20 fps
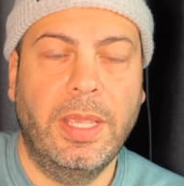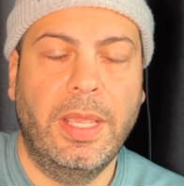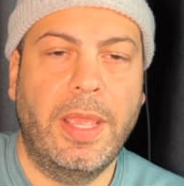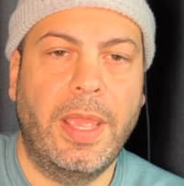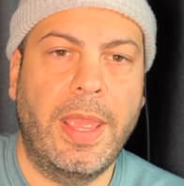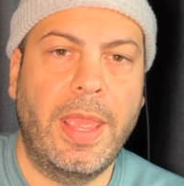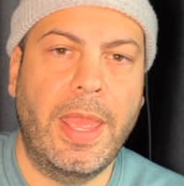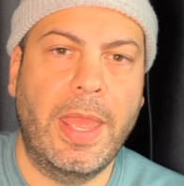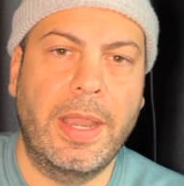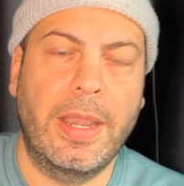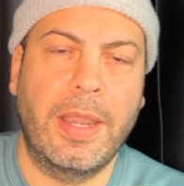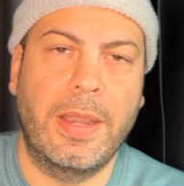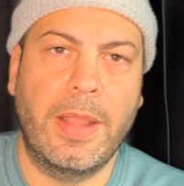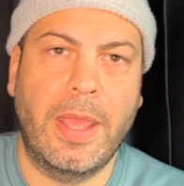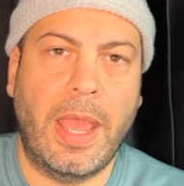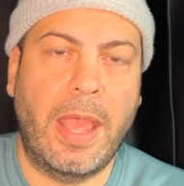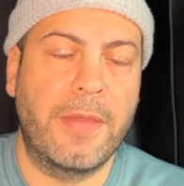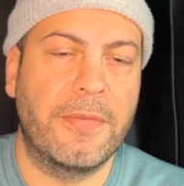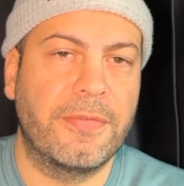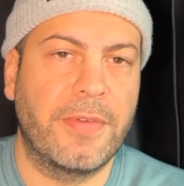And
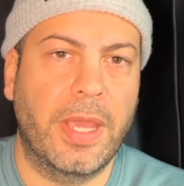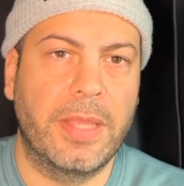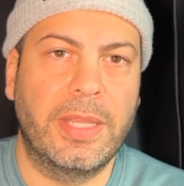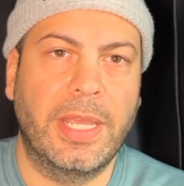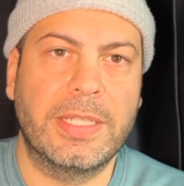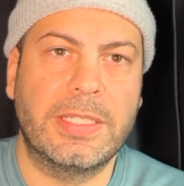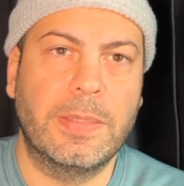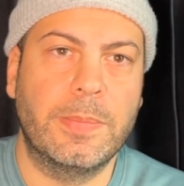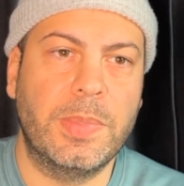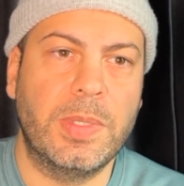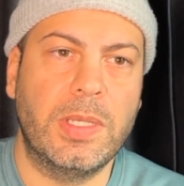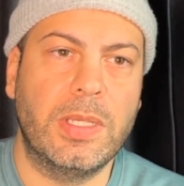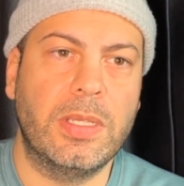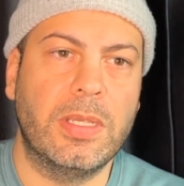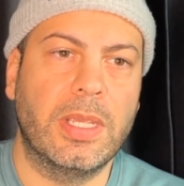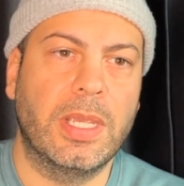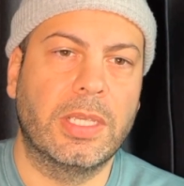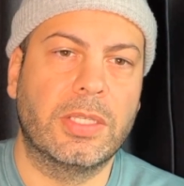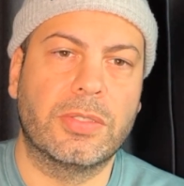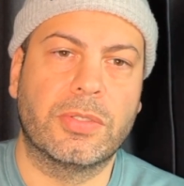I find that to be
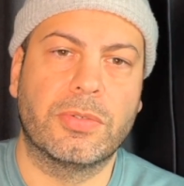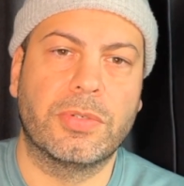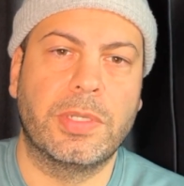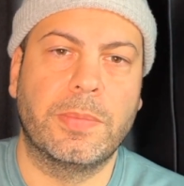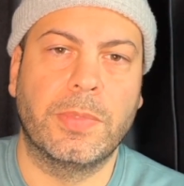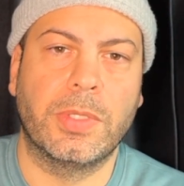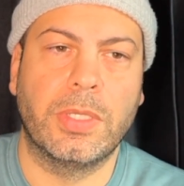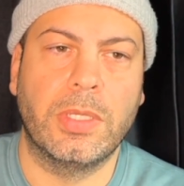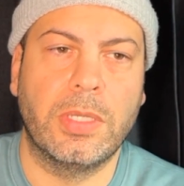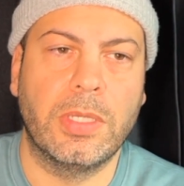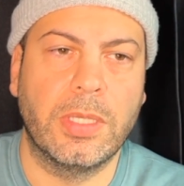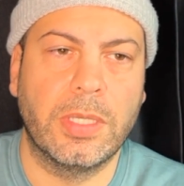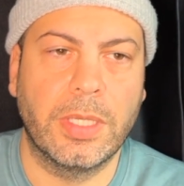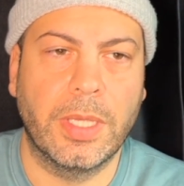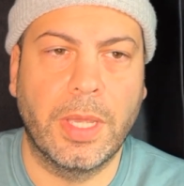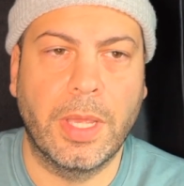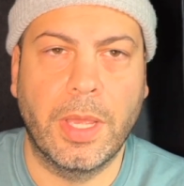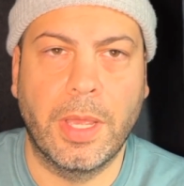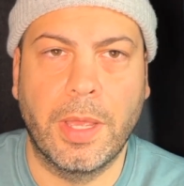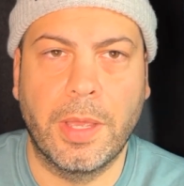extremely
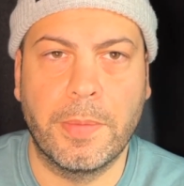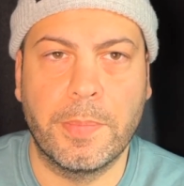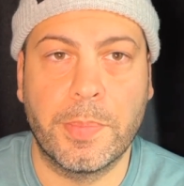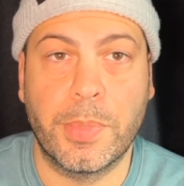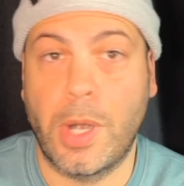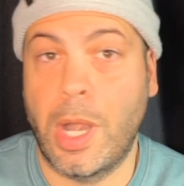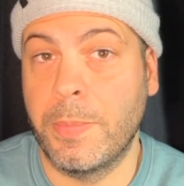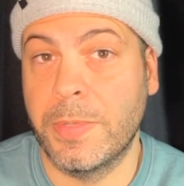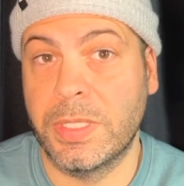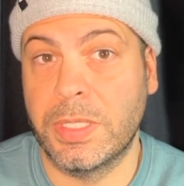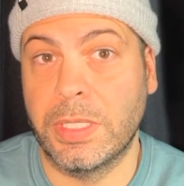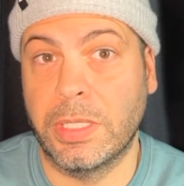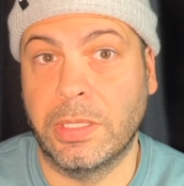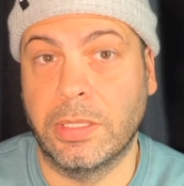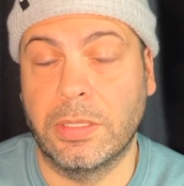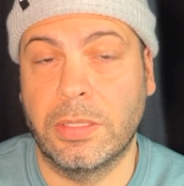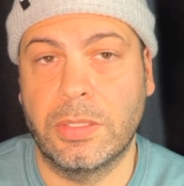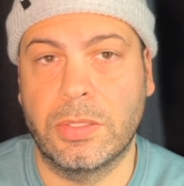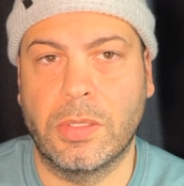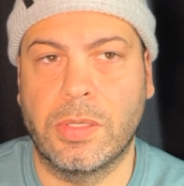uh, promising.
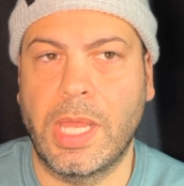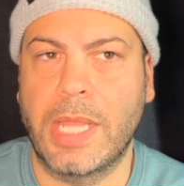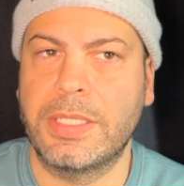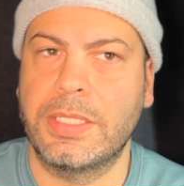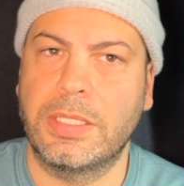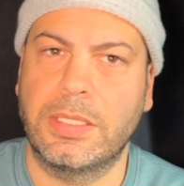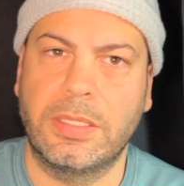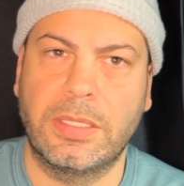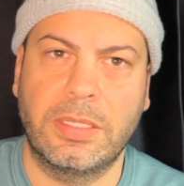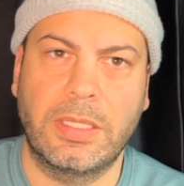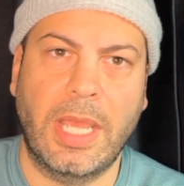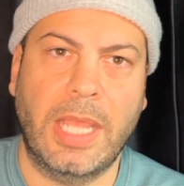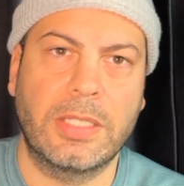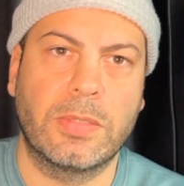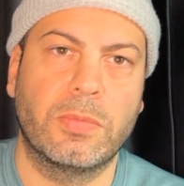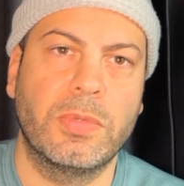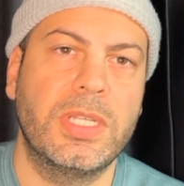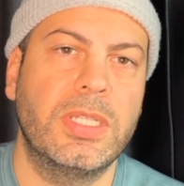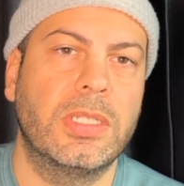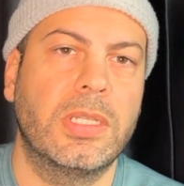So that's that's
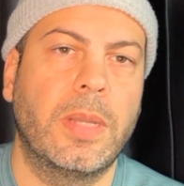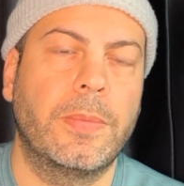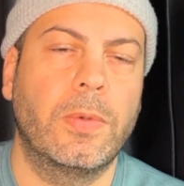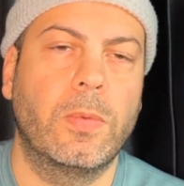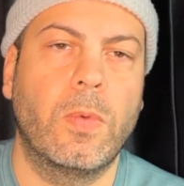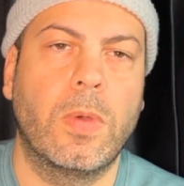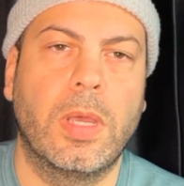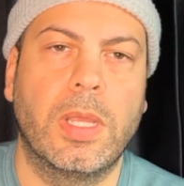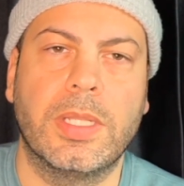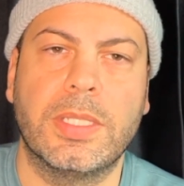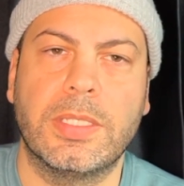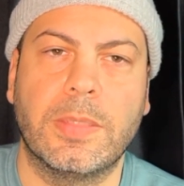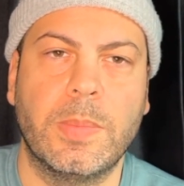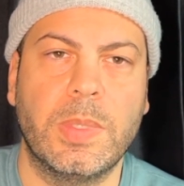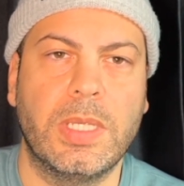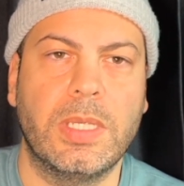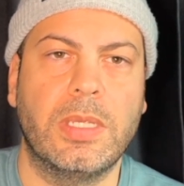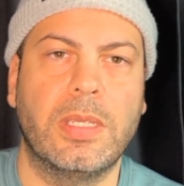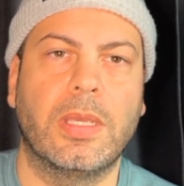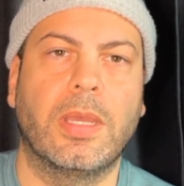reason number one to
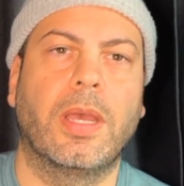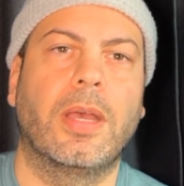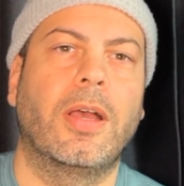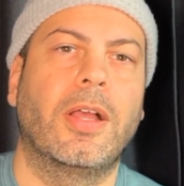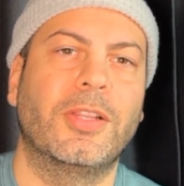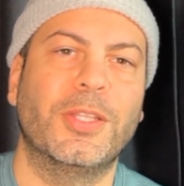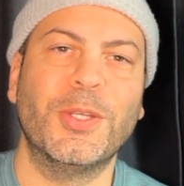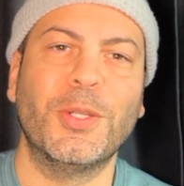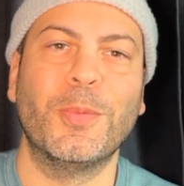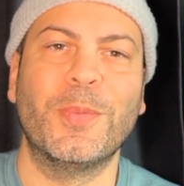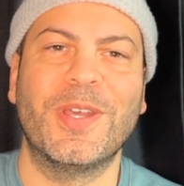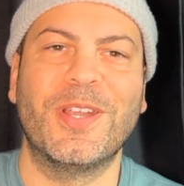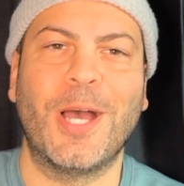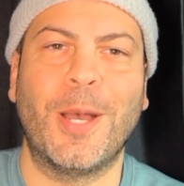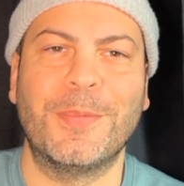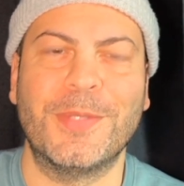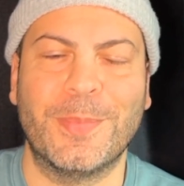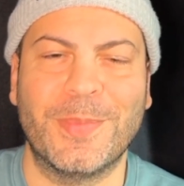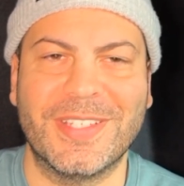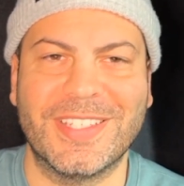be uh, a little bit
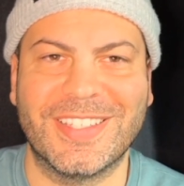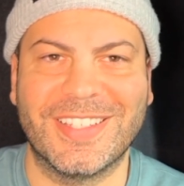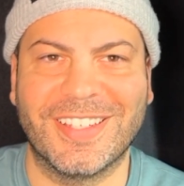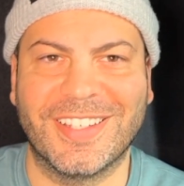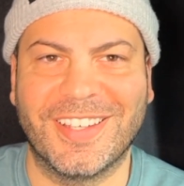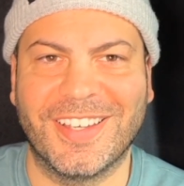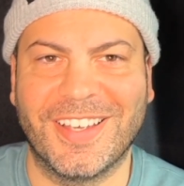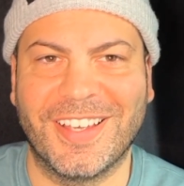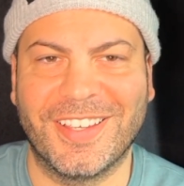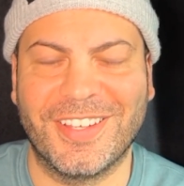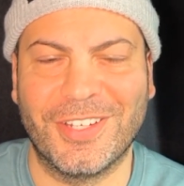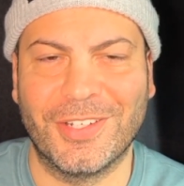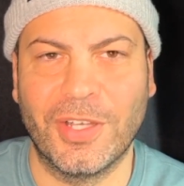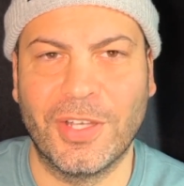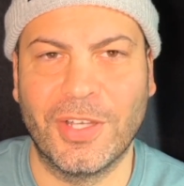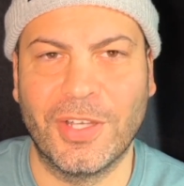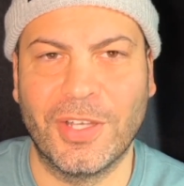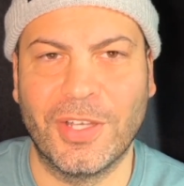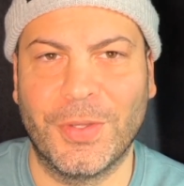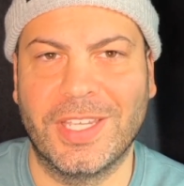optimistic uh, here
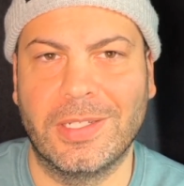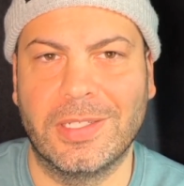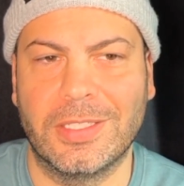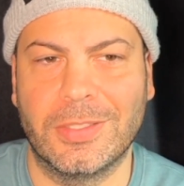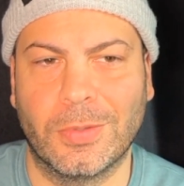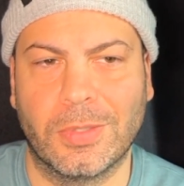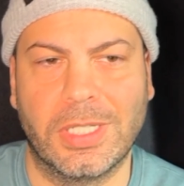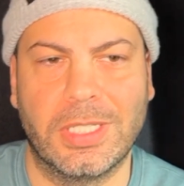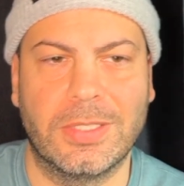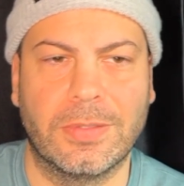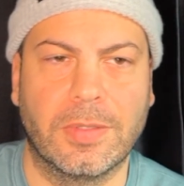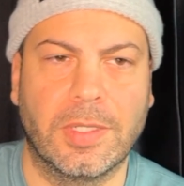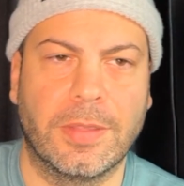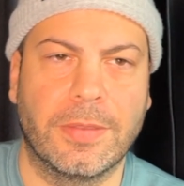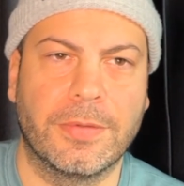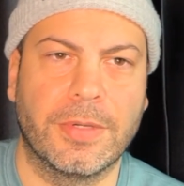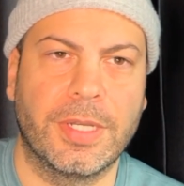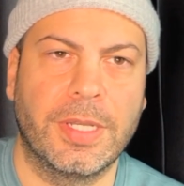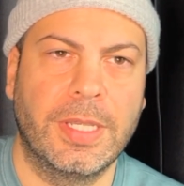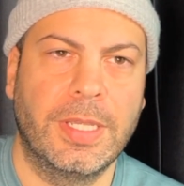going into 2023.